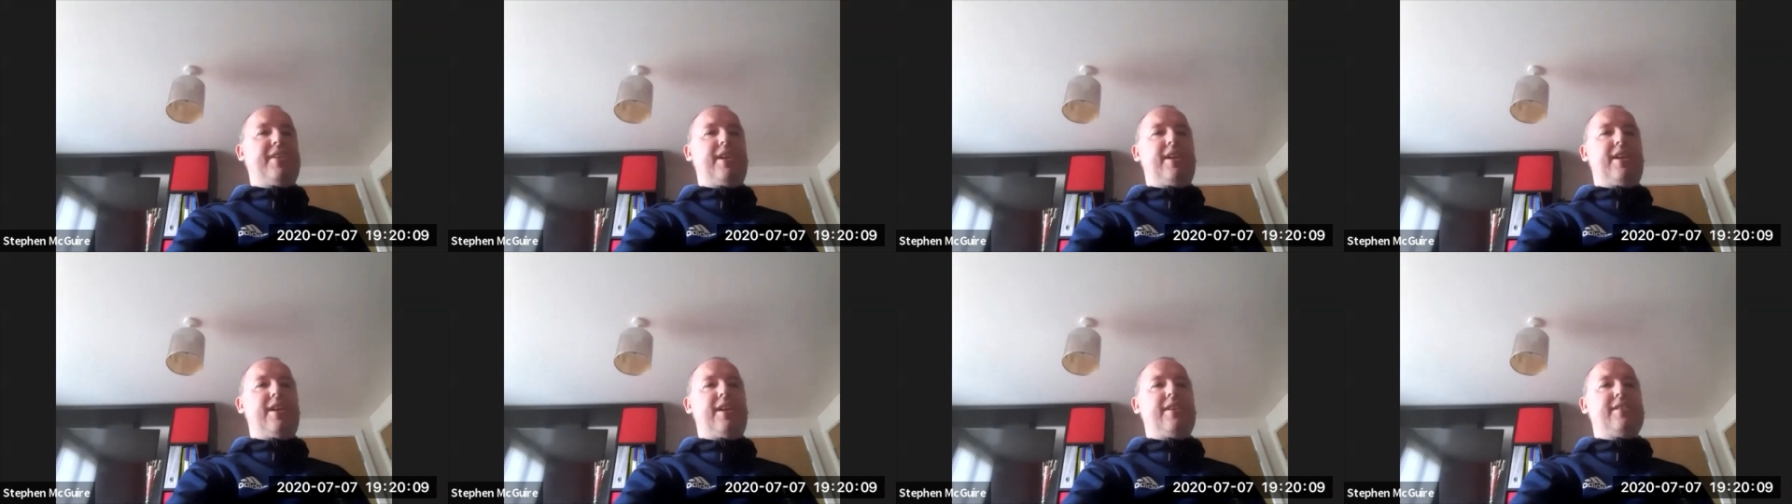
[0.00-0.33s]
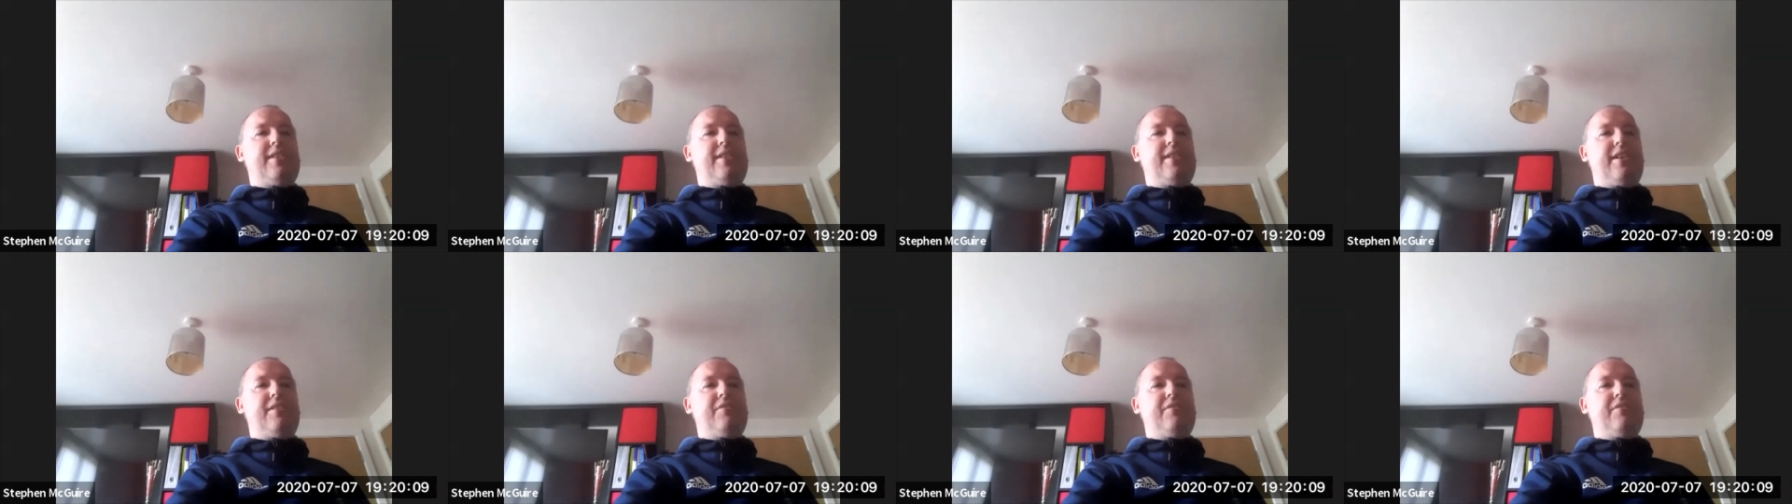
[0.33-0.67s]

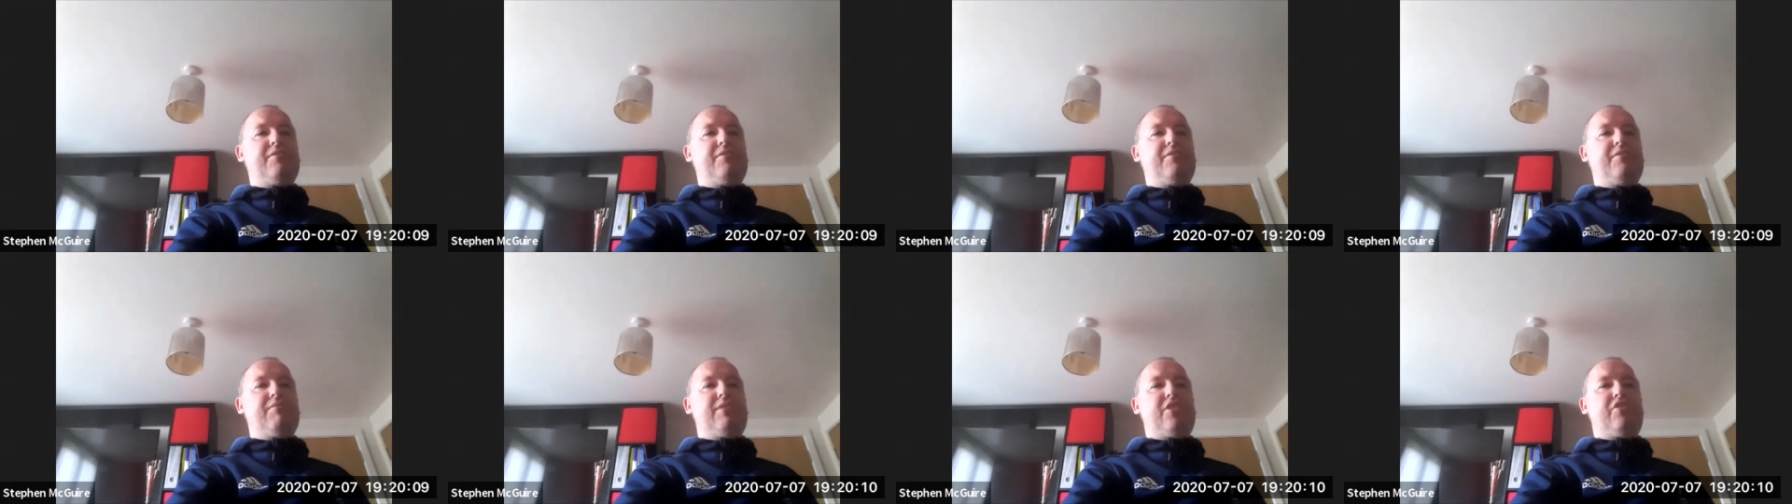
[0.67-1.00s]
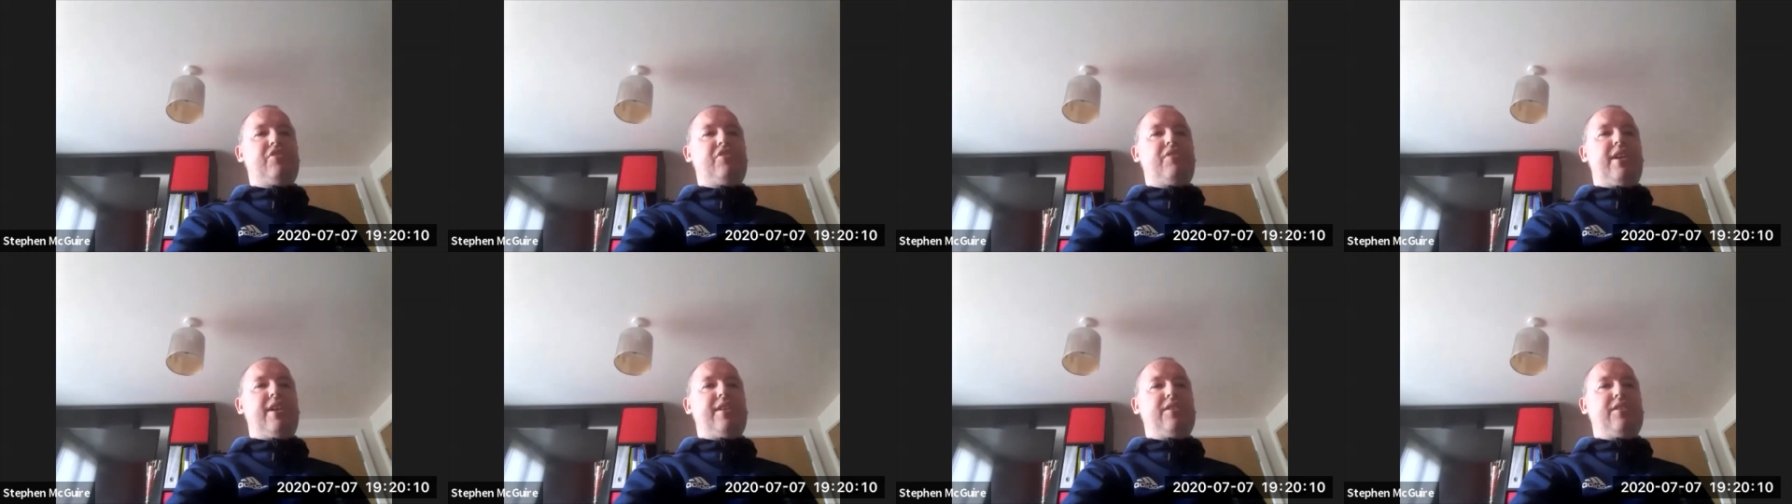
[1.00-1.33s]
external
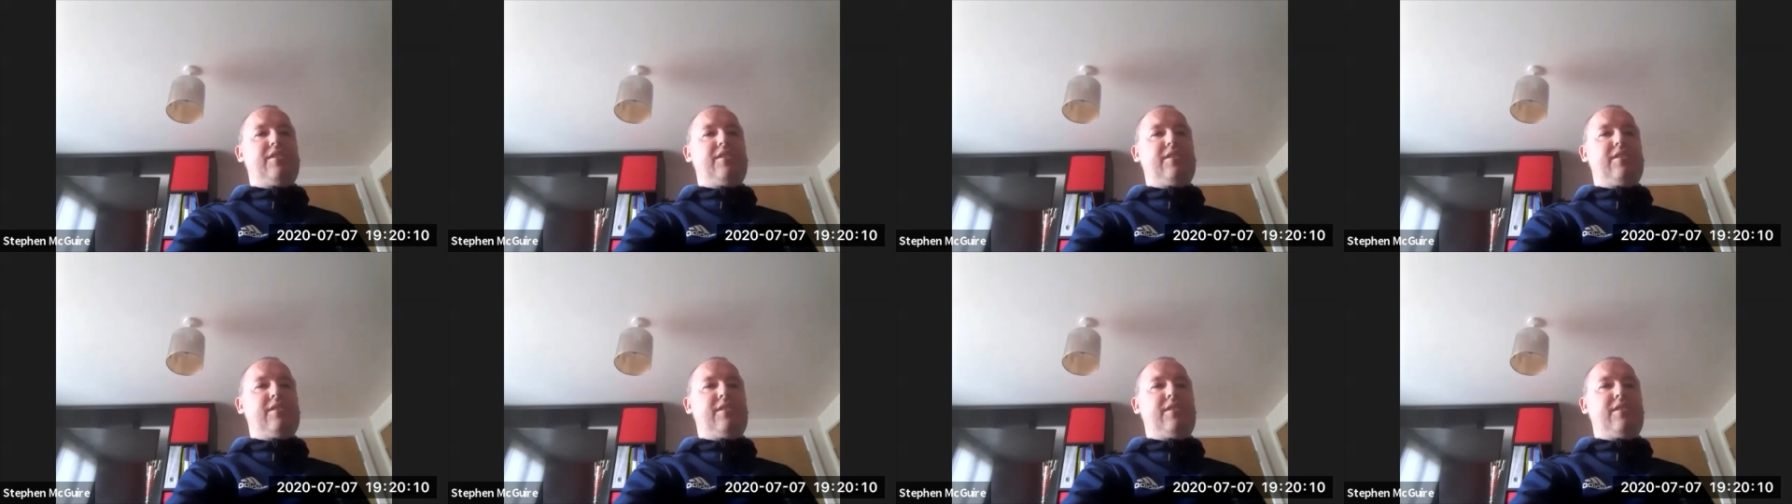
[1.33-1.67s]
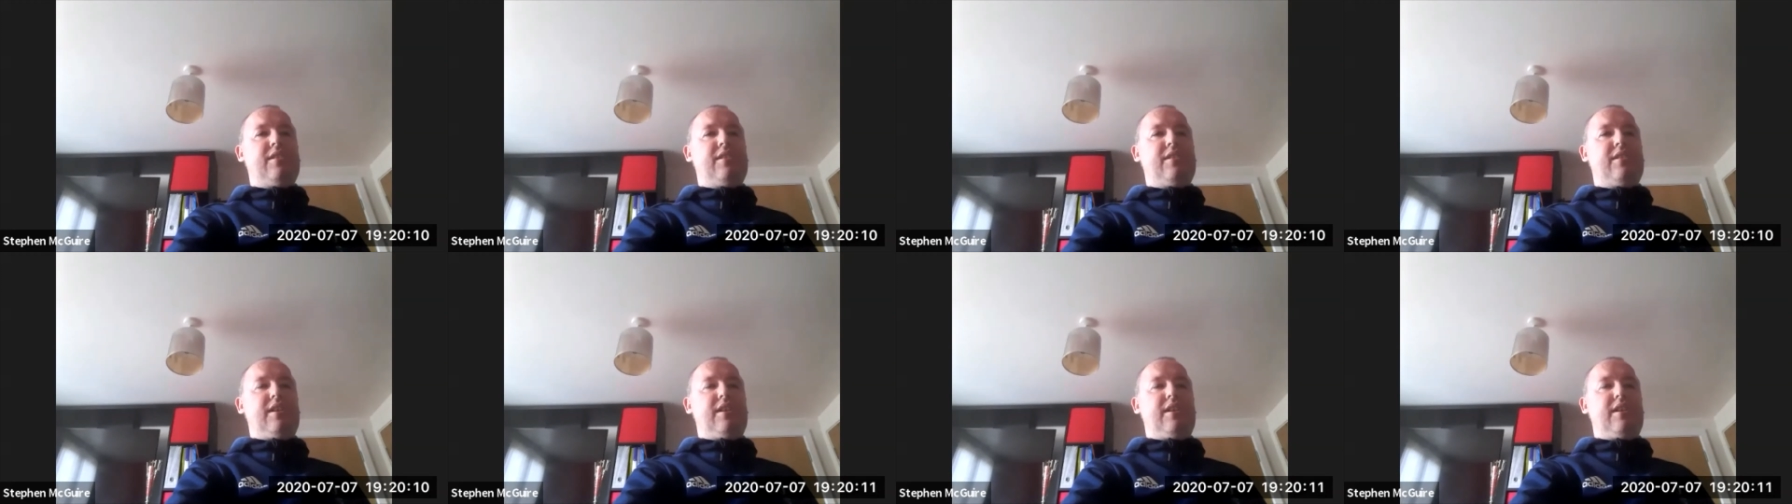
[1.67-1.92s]
distractions.